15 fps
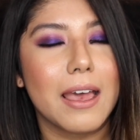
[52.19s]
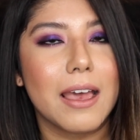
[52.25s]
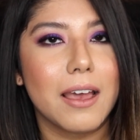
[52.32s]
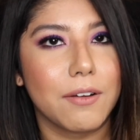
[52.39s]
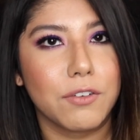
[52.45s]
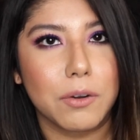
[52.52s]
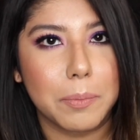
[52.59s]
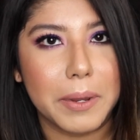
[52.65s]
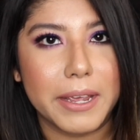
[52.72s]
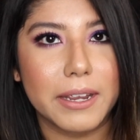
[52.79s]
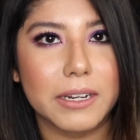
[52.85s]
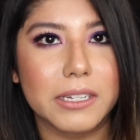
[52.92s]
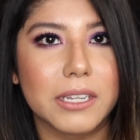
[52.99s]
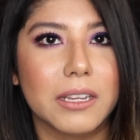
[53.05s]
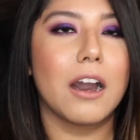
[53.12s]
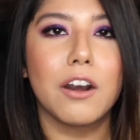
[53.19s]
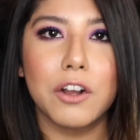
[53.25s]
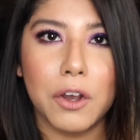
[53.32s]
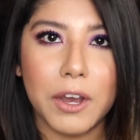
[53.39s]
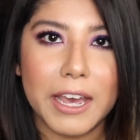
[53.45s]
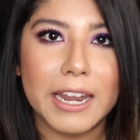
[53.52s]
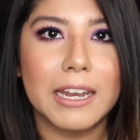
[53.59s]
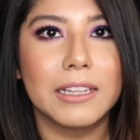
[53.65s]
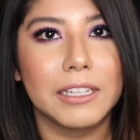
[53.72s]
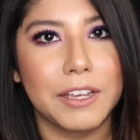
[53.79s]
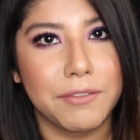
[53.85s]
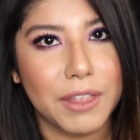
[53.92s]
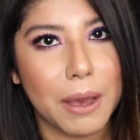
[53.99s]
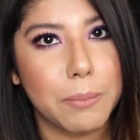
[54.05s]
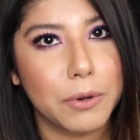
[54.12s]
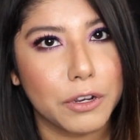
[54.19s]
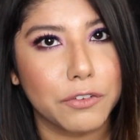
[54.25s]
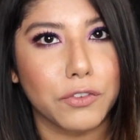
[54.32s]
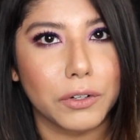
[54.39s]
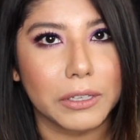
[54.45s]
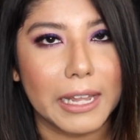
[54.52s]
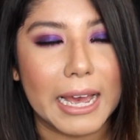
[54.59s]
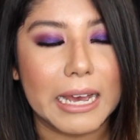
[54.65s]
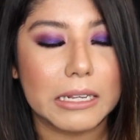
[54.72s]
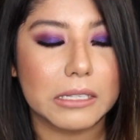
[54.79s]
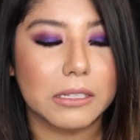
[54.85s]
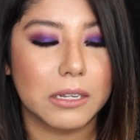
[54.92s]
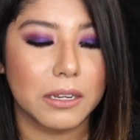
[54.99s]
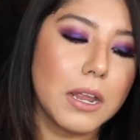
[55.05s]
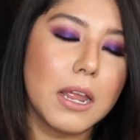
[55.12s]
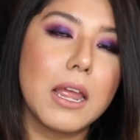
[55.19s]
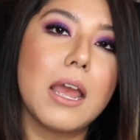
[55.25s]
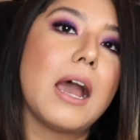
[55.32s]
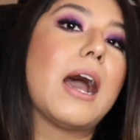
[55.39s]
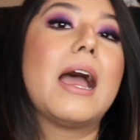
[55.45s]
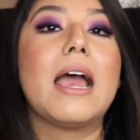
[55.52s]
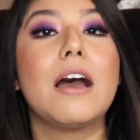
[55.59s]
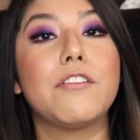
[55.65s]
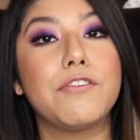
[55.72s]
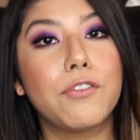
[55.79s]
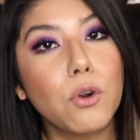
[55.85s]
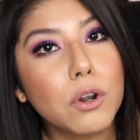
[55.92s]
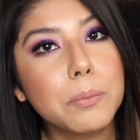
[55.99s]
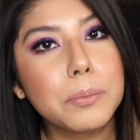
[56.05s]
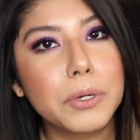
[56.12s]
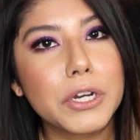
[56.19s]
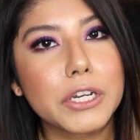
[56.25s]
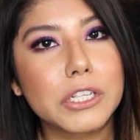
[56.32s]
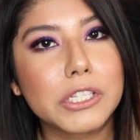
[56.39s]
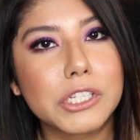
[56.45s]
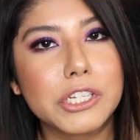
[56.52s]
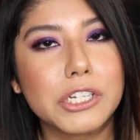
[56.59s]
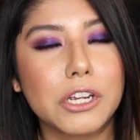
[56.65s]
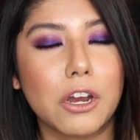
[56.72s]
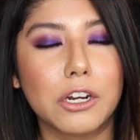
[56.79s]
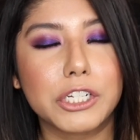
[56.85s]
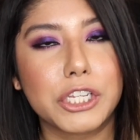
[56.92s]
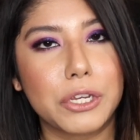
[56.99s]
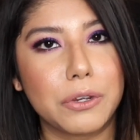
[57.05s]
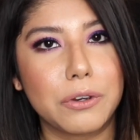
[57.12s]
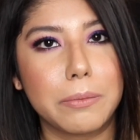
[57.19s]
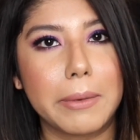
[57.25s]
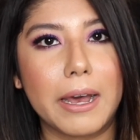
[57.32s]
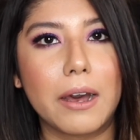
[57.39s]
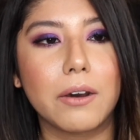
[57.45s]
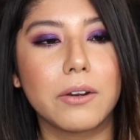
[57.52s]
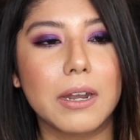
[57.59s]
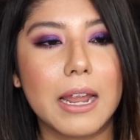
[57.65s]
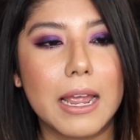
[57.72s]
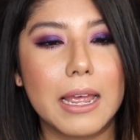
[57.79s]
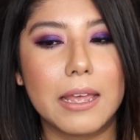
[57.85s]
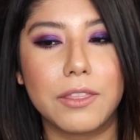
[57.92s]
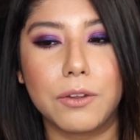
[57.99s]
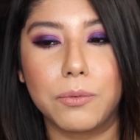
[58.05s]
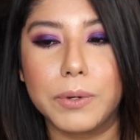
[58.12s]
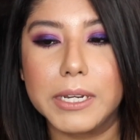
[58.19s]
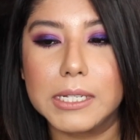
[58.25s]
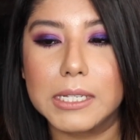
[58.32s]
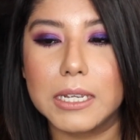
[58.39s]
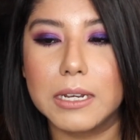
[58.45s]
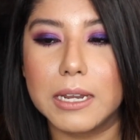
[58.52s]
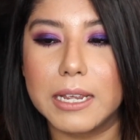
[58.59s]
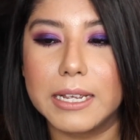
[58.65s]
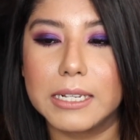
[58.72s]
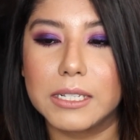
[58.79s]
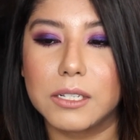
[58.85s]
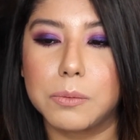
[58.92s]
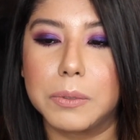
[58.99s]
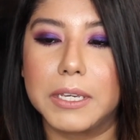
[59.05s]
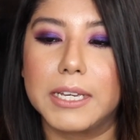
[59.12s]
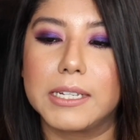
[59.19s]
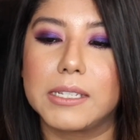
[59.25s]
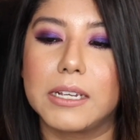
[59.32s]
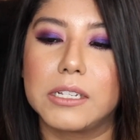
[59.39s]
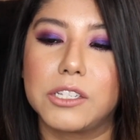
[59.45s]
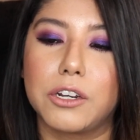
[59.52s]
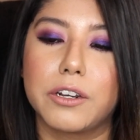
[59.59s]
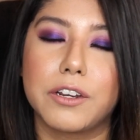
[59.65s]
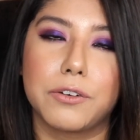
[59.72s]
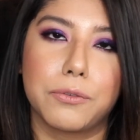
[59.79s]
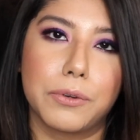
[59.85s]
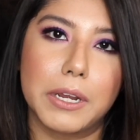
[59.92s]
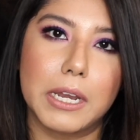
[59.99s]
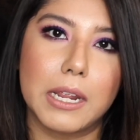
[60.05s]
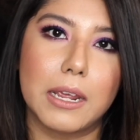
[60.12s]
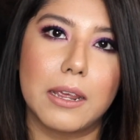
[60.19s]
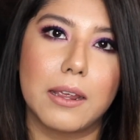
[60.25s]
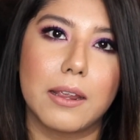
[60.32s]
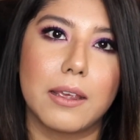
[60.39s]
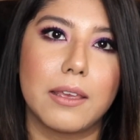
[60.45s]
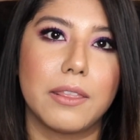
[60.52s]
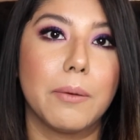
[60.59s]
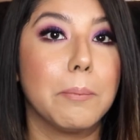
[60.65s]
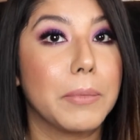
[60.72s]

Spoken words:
ever picked. I'll go ahead and leave that book for last. I have 4 books to talk to you about, and the reason is because I started reading in the